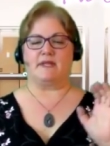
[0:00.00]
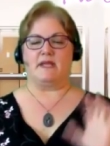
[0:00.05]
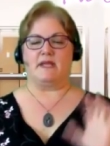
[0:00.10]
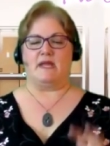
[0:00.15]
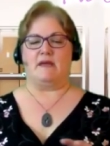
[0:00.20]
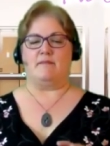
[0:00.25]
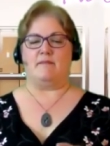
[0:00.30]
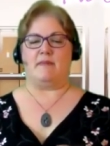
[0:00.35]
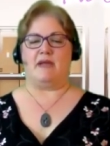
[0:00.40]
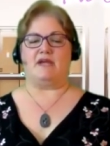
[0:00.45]

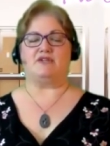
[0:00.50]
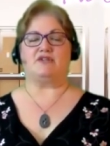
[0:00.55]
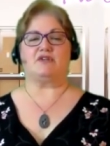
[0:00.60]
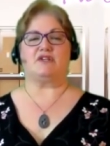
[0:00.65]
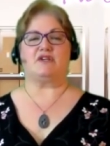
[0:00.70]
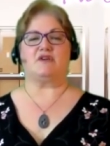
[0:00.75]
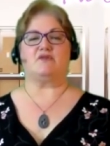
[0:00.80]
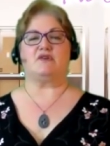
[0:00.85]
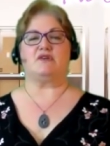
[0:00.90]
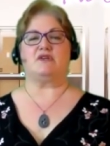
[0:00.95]
make sure
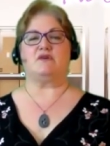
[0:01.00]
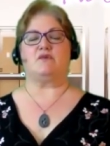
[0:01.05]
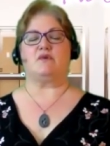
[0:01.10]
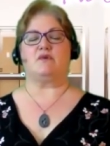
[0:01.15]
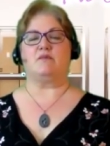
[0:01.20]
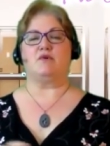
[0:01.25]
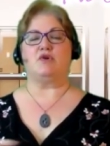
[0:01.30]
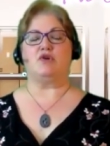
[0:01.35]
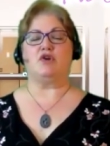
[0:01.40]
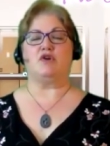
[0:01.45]
that you
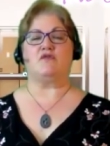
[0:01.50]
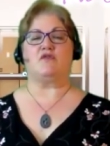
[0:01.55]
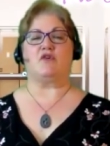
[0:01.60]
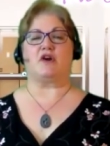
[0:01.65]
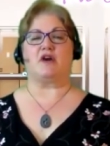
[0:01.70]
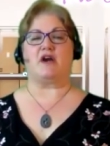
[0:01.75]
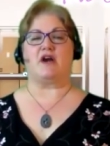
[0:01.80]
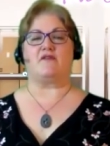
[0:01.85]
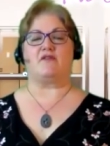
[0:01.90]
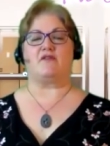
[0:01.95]
remove or
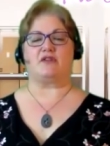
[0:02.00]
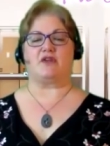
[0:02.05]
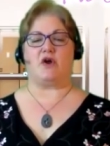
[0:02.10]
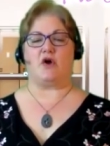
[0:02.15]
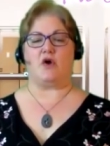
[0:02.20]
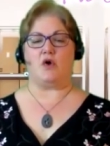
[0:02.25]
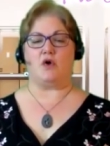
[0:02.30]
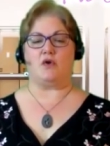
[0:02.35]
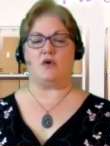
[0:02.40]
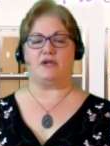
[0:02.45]
cover the
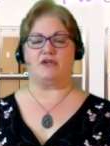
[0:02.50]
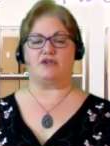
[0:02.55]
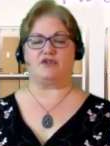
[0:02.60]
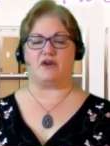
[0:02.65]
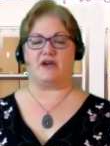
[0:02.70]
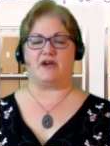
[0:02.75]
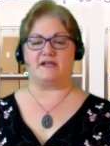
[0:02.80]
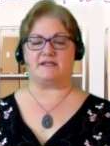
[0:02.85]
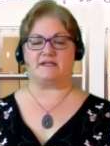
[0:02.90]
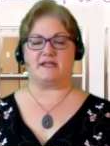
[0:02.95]
old
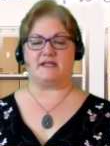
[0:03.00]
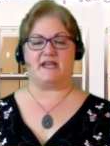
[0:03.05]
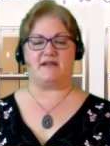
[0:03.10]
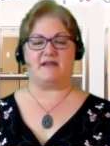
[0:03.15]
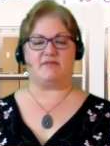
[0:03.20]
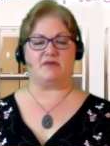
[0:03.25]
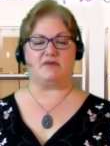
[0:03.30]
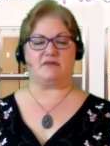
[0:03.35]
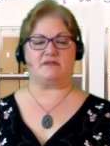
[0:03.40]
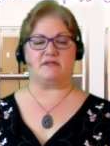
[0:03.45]
address
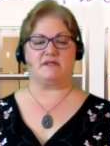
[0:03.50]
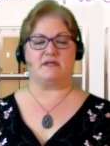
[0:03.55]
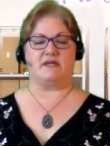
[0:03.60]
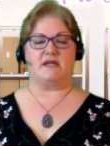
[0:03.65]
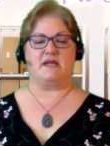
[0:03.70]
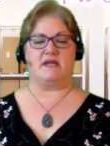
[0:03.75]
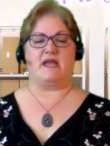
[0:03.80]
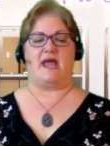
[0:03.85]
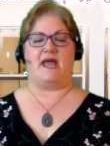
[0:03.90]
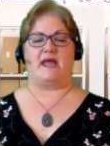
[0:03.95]
labels
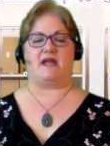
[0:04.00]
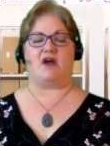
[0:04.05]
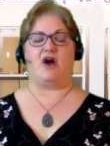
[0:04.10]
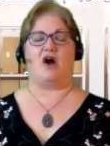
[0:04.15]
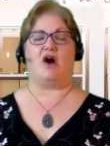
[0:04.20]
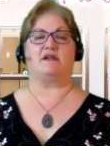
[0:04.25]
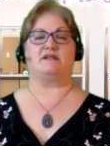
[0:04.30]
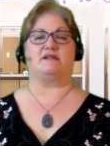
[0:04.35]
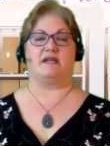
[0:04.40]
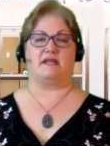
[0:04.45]
and
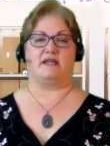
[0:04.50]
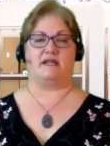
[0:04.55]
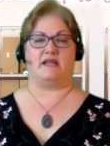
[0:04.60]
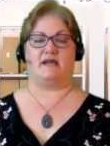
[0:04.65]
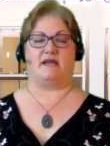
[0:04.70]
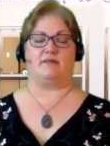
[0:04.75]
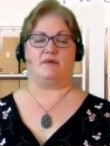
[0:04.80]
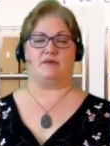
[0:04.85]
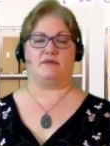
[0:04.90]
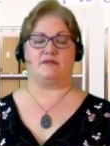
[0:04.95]
content
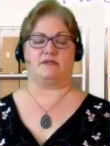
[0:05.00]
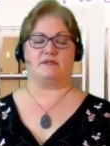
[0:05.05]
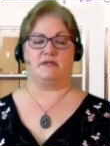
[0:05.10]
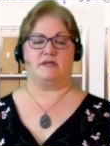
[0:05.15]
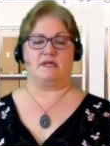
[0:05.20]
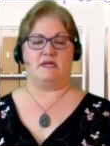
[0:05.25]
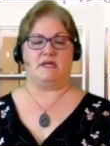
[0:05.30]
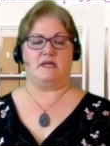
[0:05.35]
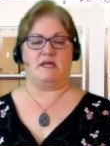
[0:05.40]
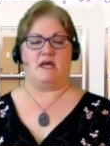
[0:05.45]
labels.
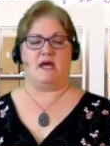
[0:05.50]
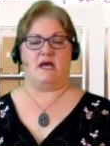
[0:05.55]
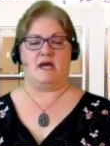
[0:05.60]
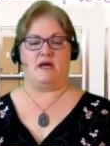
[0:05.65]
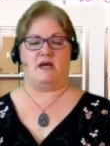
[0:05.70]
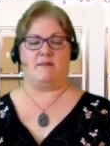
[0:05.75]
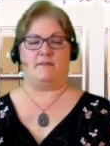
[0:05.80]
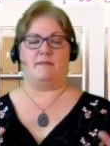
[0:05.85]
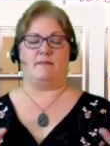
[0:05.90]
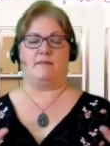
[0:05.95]

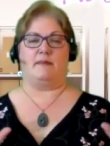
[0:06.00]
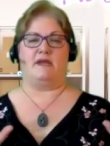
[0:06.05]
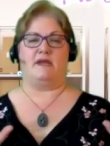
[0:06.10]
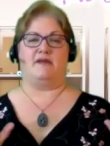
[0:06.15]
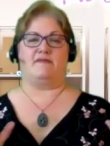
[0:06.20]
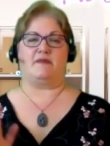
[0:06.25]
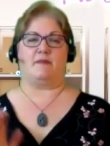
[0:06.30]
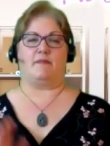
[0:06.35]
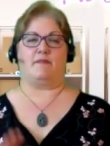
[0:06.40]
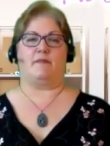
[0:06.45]

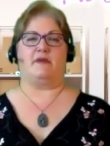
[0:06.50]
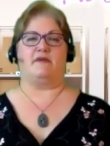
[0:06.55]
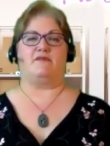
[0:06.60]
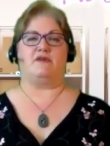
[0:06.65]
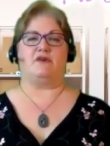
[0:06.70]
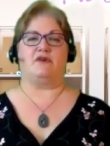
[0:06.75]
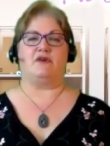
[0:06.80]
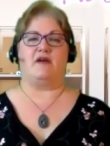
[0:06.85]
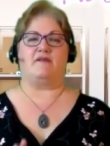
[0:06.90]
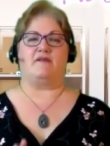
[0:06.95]
If
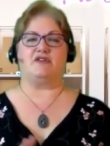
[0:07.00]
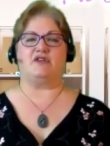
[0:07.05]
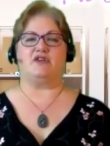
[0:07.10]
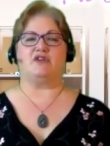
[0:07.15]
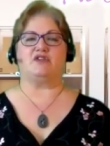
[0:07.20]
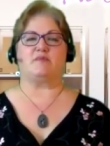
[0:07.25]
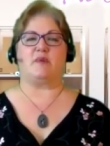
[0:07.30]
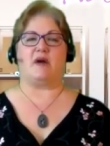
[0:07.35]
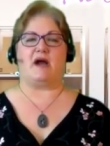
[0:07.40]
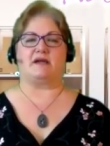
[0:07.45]
you have a
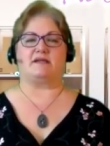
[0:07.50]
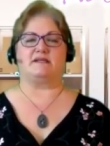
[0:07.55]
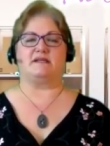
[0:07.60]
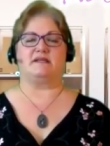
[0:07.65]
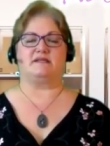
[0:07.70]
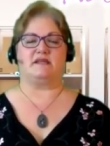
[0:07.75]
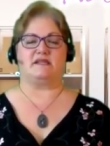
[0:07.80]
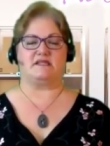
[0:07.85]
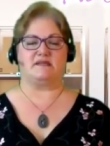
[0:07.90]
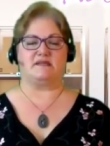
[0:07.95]
used box and
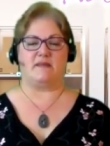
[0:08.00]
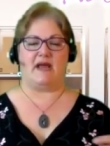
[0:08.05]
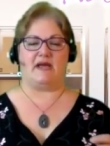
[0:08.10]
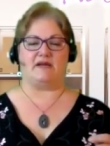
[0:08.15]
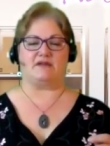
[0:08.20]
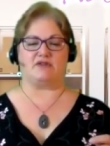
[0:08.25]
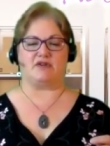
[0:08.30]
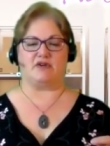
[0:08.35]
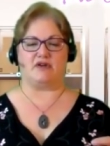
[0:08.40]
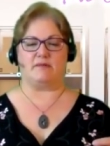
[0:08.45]
it says
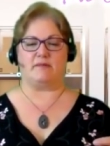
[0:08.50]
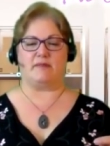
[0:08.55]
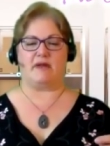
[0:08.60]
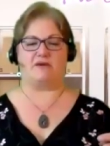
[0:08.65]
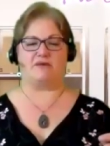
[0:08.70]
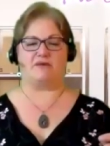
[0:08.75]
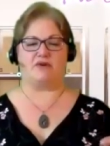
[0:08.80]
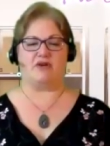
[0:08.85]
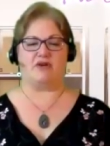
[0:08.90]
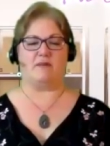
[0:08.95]
master
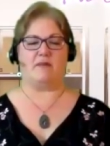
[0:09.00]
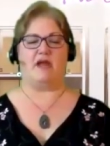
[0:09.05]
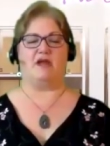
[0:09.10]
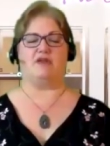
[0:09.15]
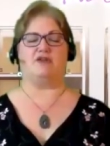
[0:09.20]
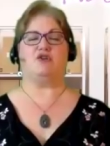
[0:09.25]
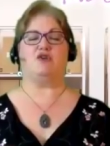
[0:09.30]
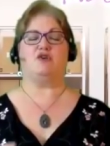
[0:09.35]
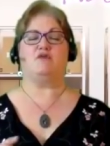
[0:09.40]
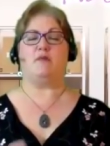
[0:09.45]
bedroom
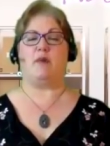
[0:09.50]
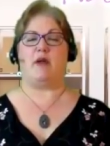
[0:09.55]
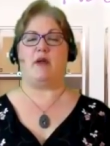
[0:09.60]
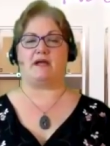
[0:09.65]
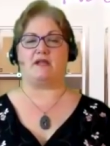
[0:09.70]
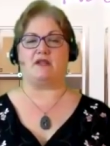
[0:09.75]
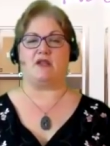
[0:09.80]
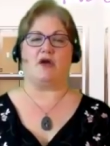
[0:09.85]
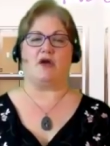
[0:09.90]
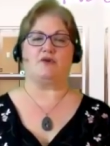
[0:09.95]
and you've
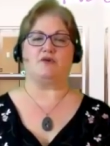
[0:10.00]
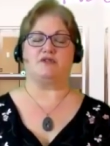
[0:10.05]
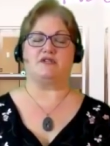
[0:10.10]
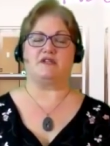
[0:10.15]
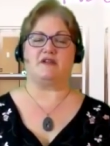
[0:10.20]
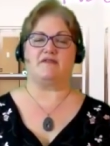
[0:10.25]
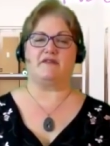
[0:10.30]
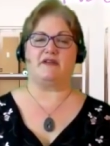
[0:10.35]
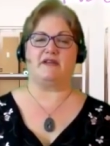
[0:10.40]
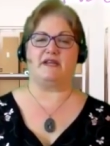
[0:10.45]
packed laundry
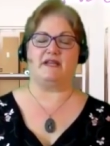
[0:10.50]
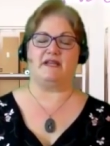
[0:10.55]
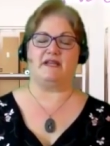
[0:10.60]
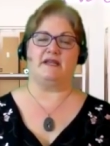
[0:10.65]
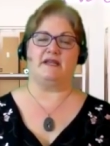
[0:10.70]
stuff in it,